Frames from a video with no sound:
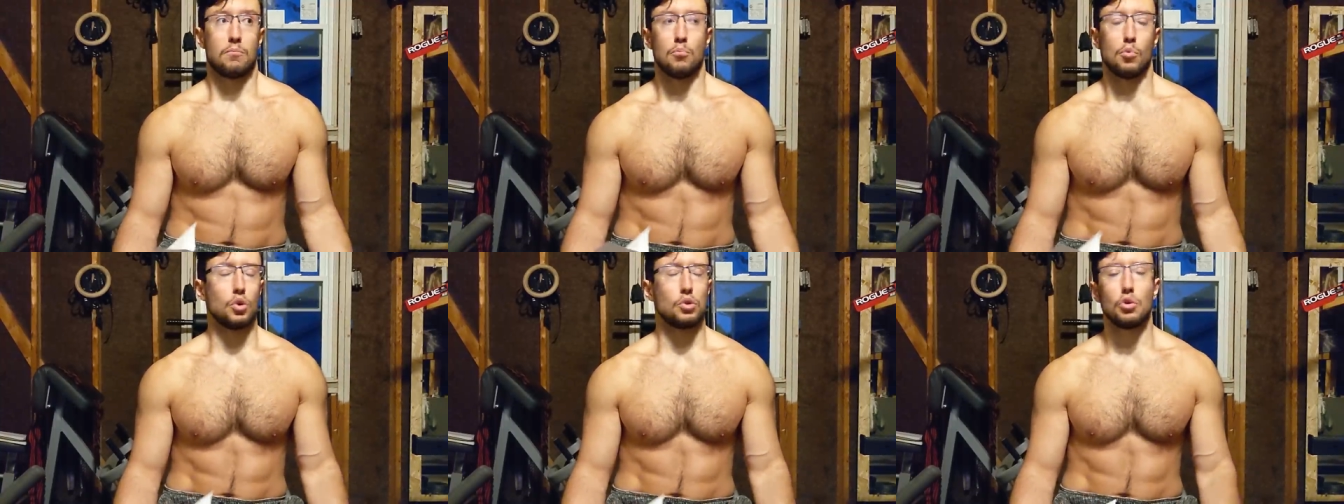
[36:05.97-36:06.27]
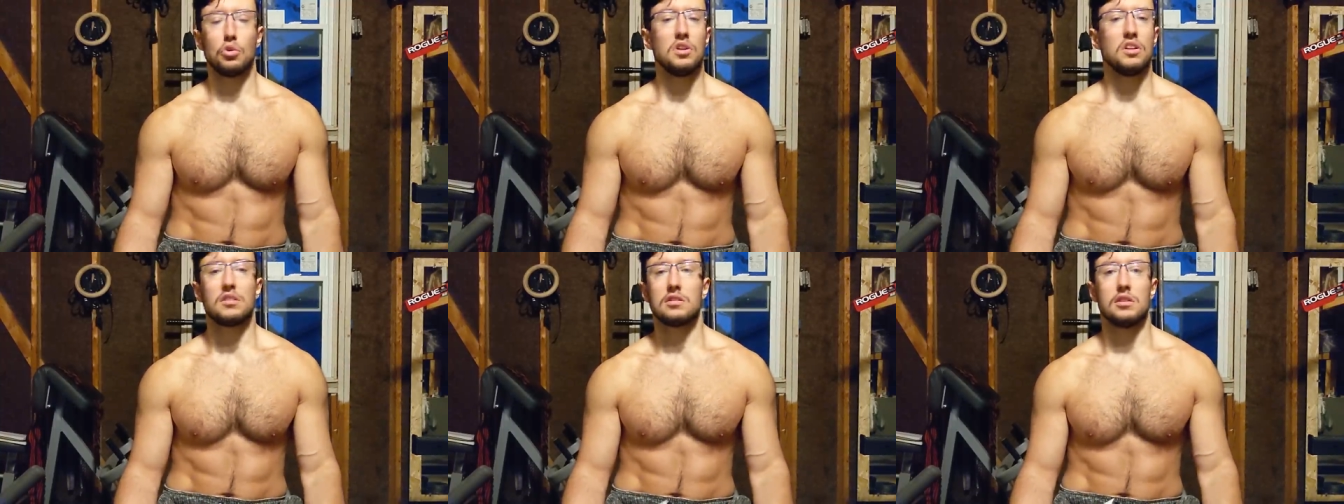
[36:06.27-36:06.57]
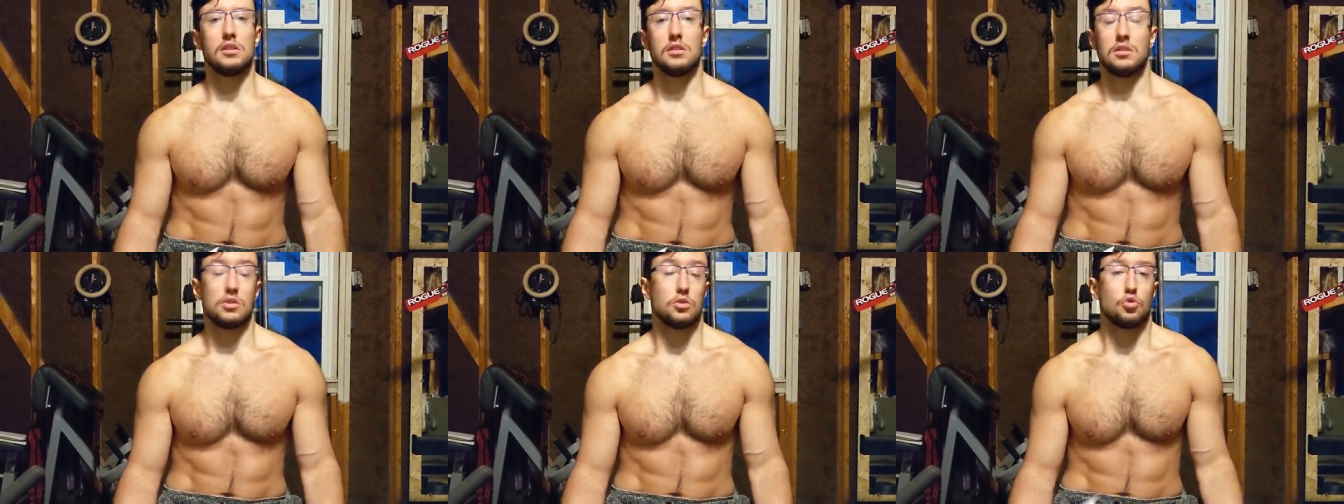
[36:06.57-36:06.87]

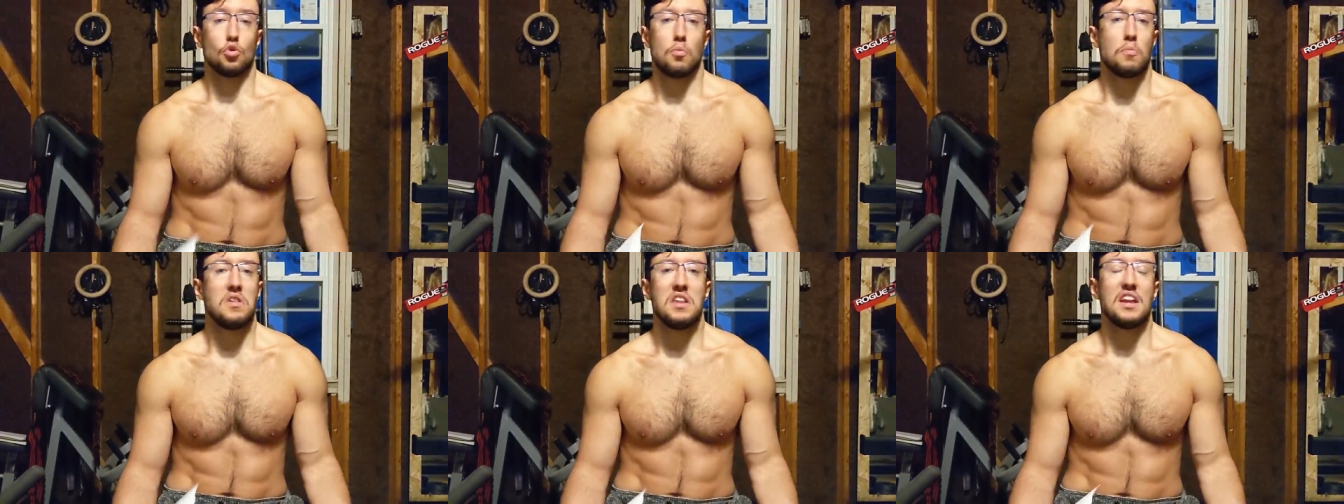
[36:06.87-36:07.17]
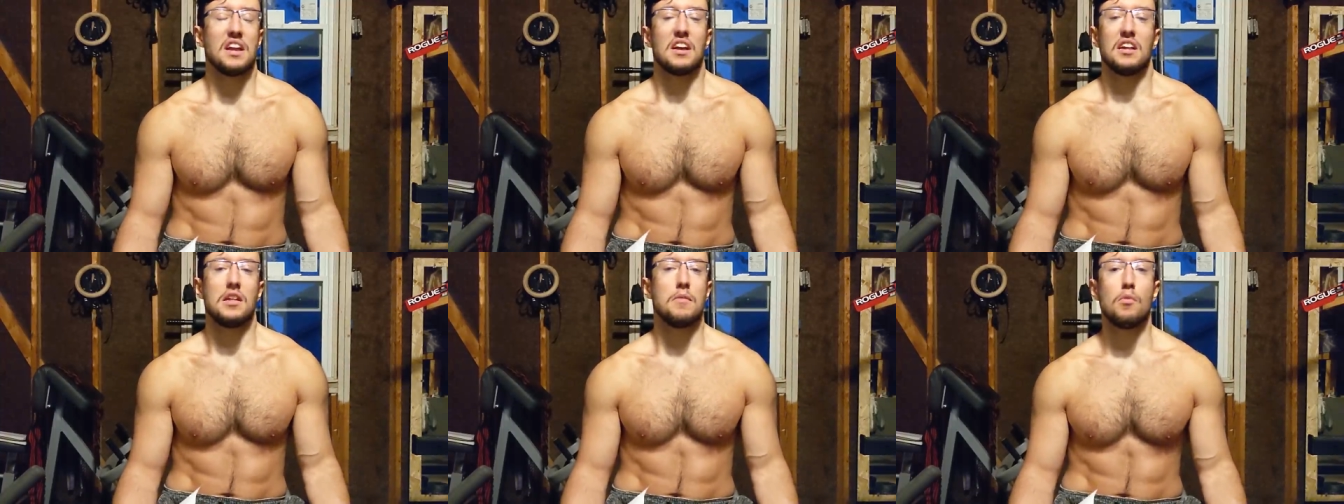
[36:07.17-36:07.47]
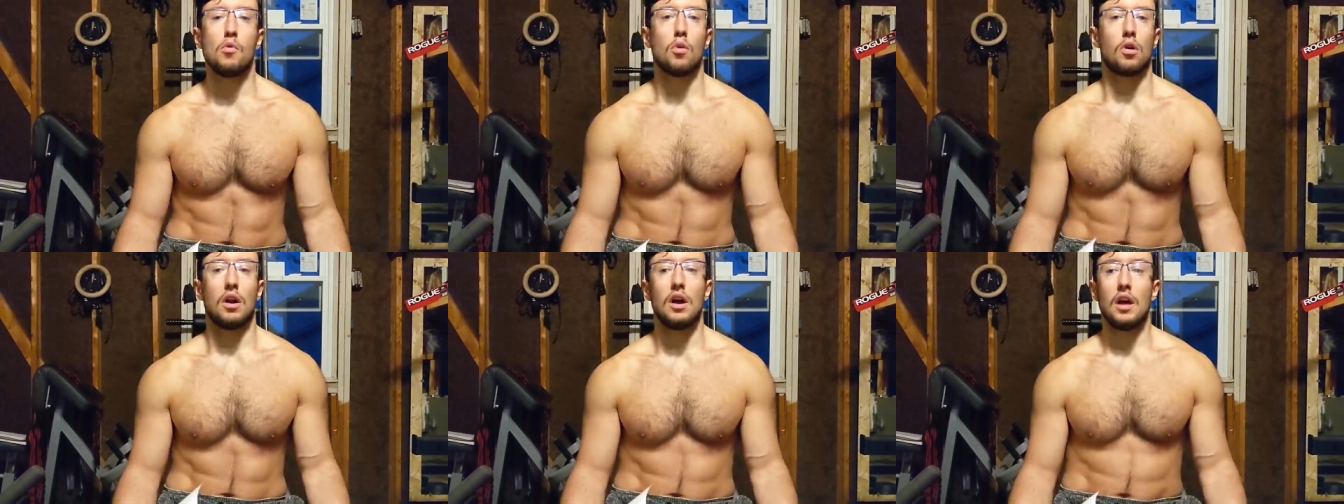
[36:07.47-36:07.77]
Modernity. There's no meaning
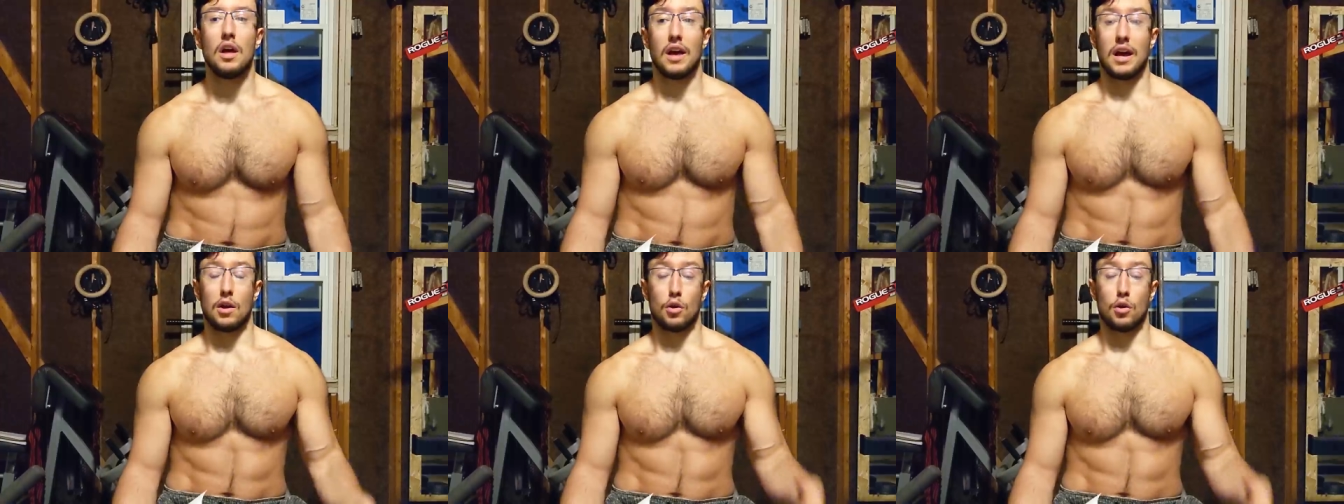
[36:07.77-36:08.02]
anymore.